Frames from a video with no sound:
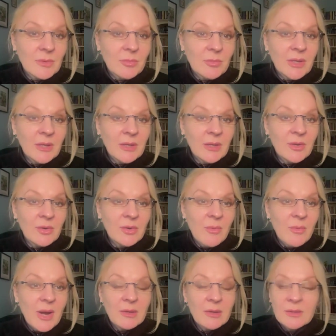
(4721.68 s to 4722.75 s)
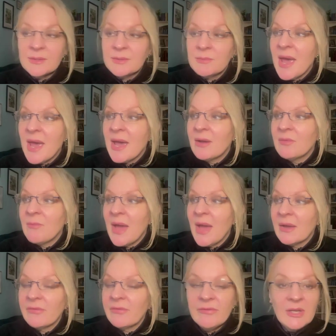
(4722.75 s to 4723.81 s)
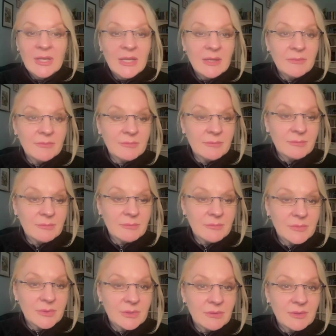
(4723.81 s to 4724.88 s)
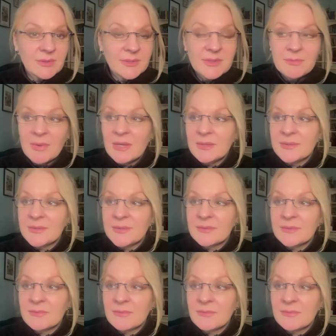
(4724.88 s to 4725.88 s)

Bringing your awareness now back fully to this space.